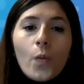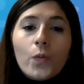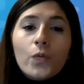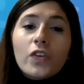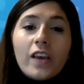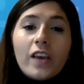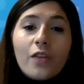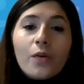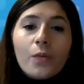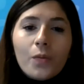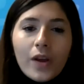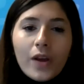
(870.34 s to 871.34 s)
together
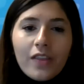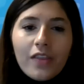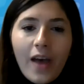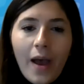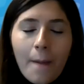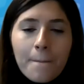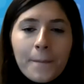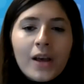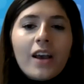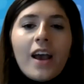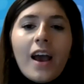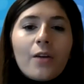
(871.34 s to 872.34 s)
with them
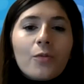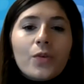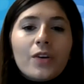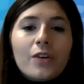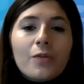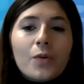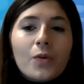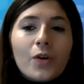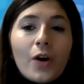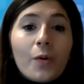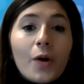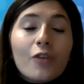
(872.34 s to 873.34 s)
and we will
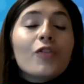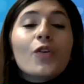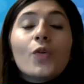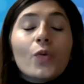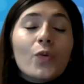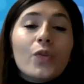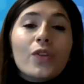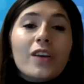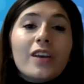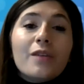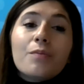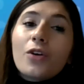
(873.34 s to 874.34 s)
go over all
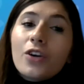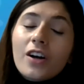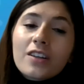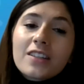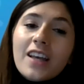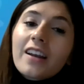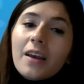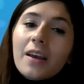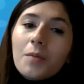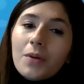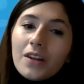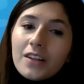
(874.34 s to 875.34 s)
the products and
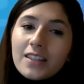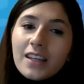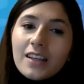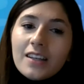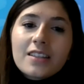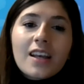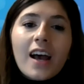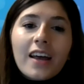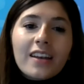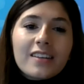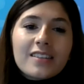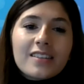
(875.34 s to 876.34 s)
capabilities
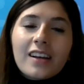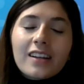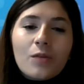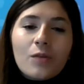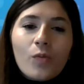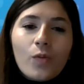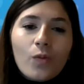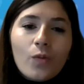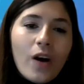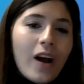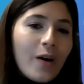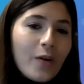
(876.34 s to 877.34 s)
and exactly
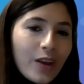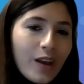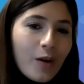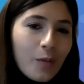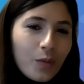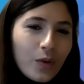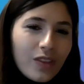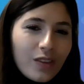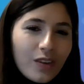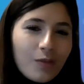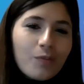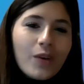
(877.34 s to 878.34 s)
how they help with
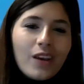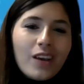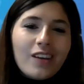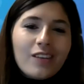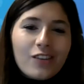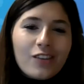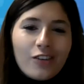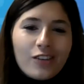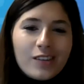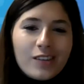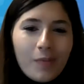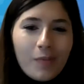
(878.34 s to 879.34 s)
making
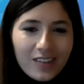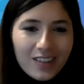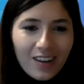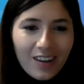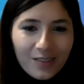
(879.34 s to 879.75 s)
security better.